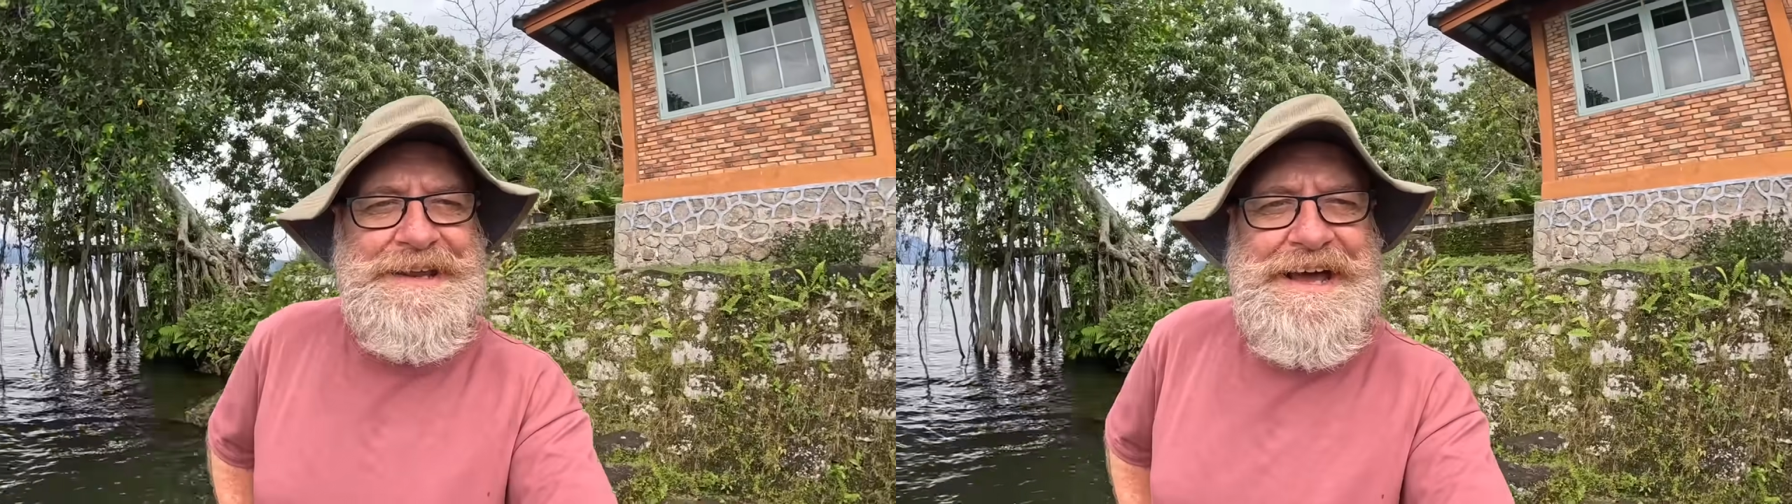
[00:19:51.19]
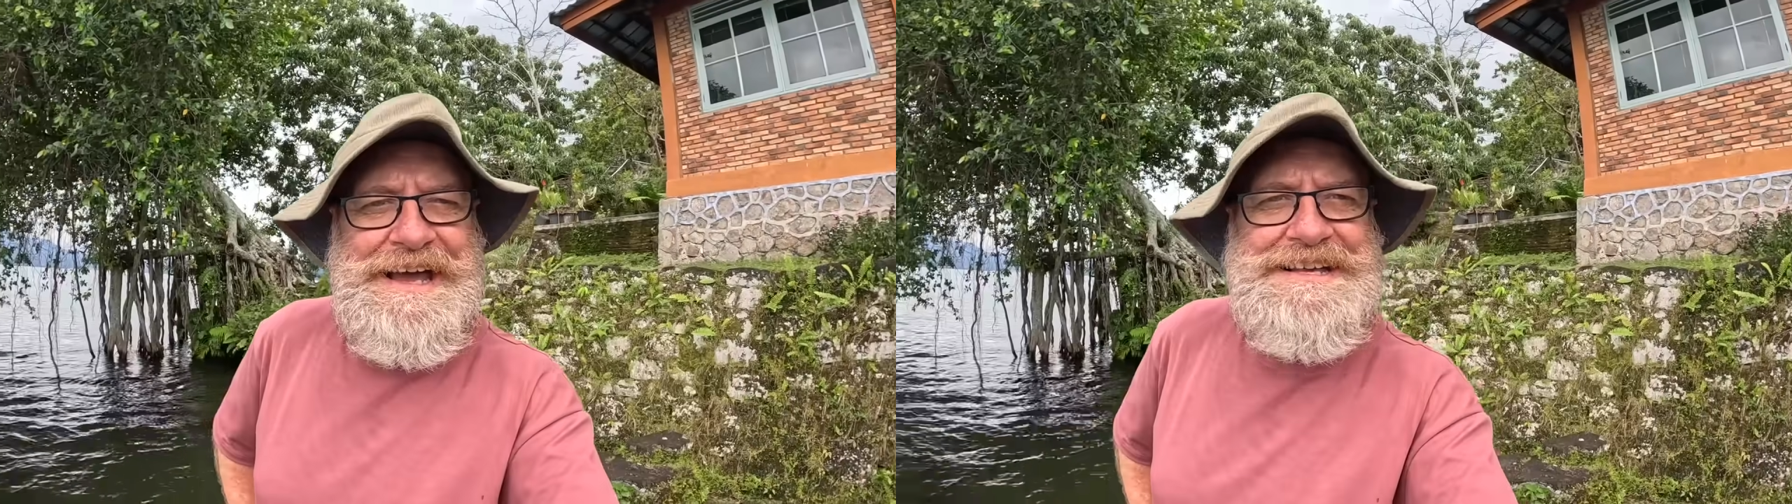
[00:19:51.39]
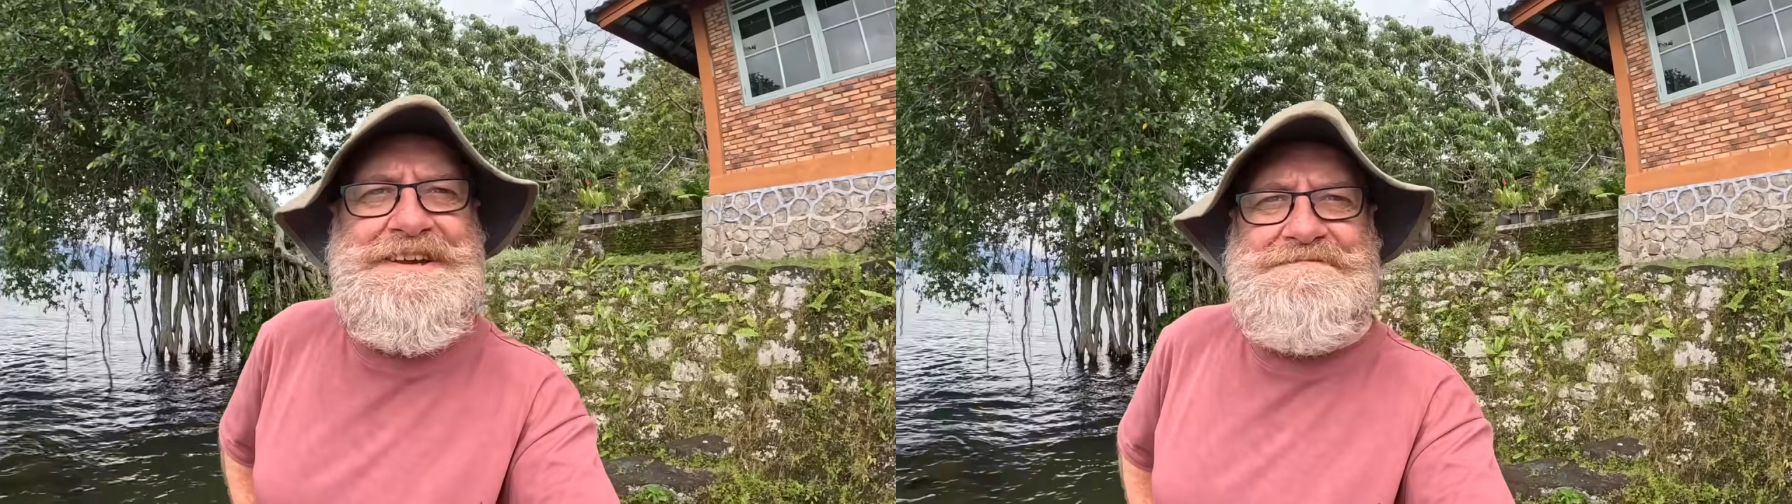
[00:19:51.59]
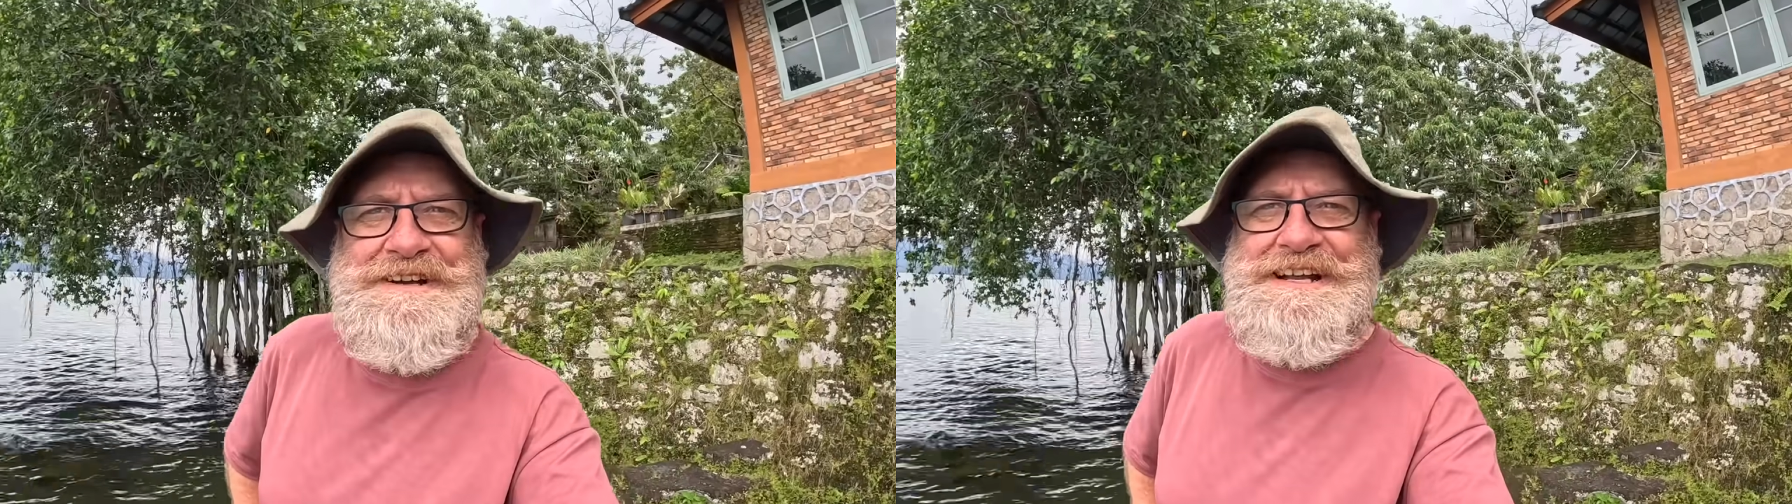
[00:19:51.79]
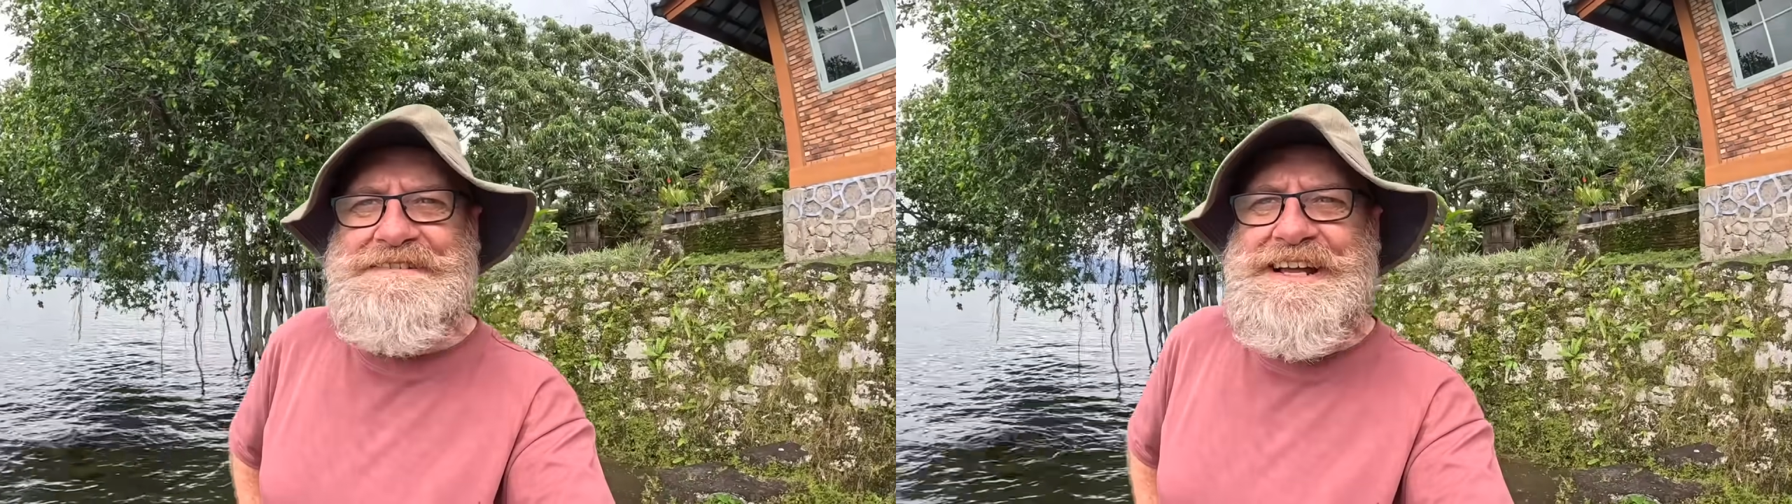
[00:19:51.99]
days. I'm
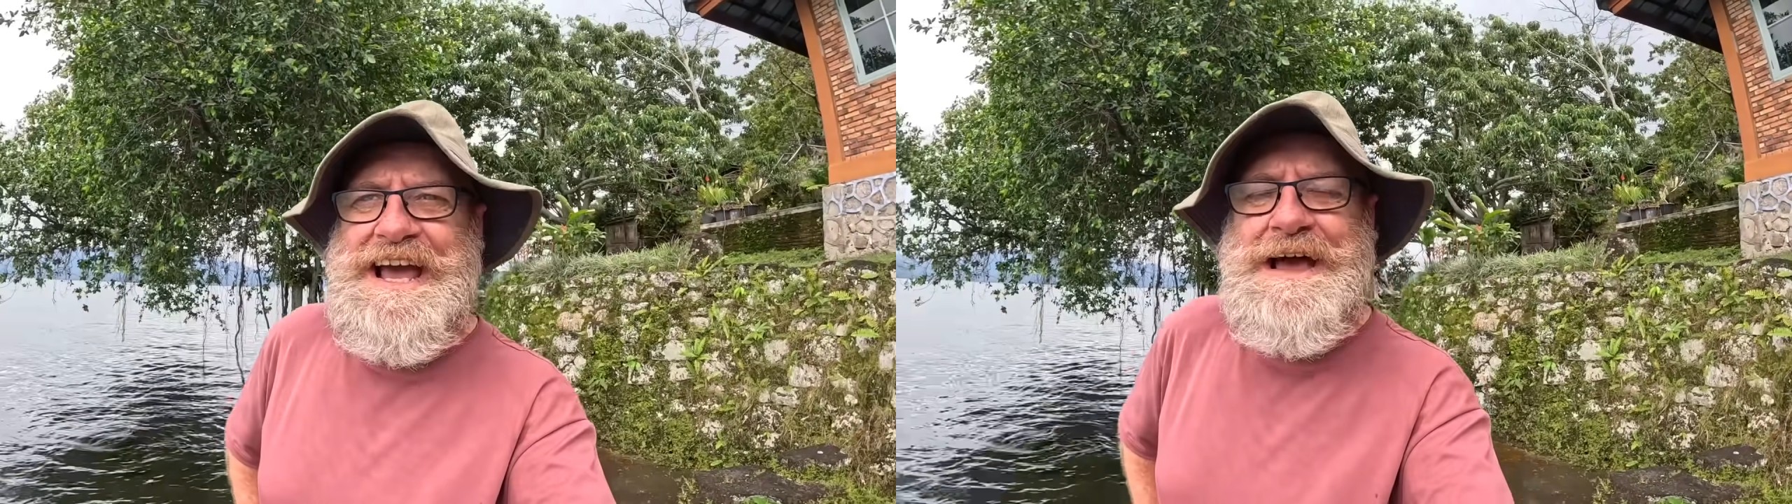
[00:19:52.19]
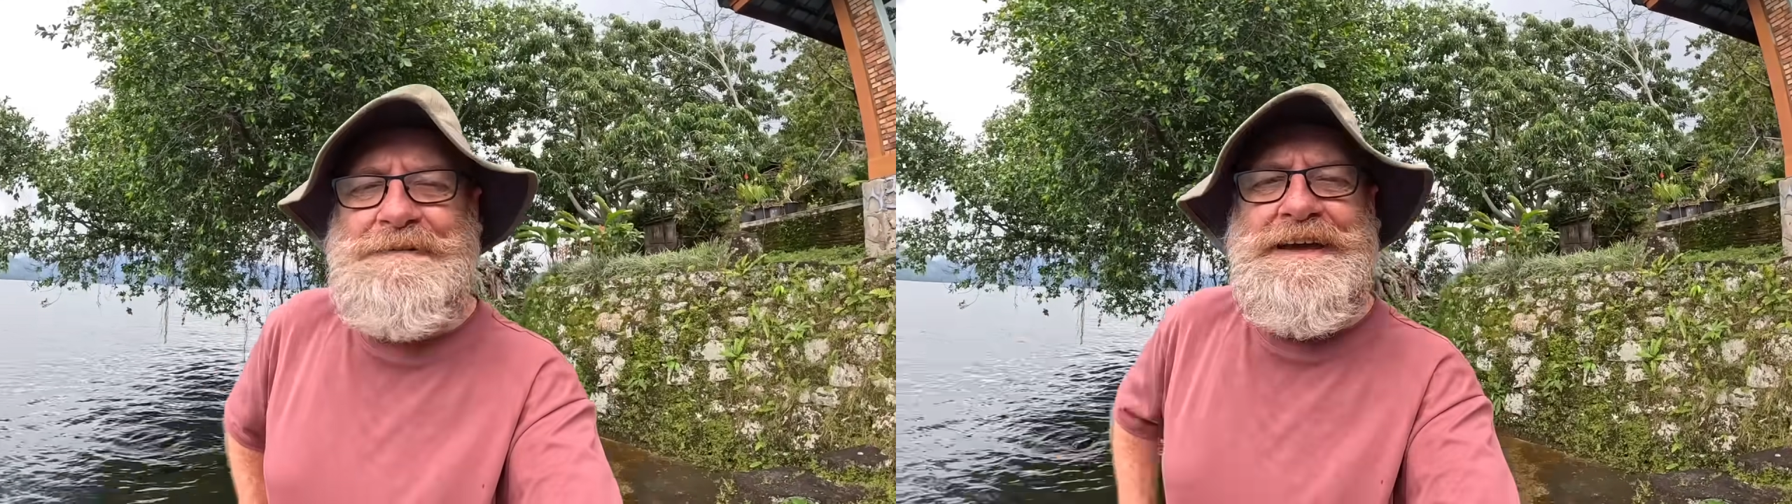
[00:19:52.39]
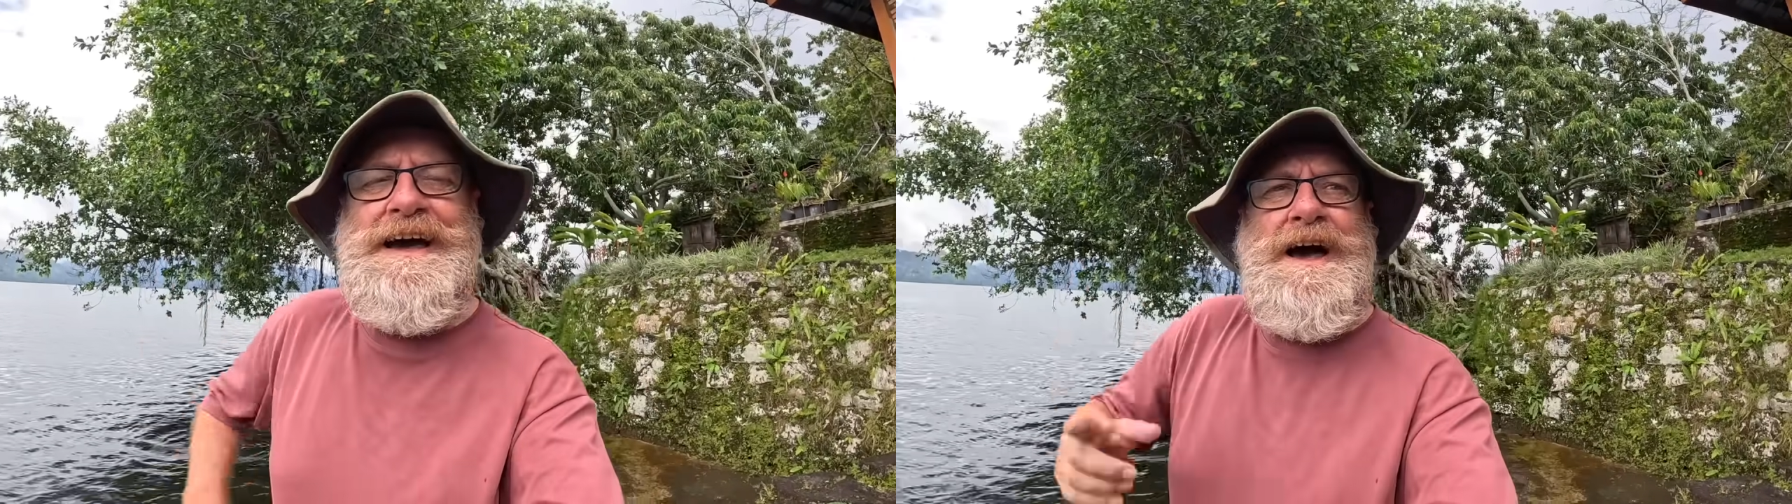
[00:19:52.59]
really, really happy.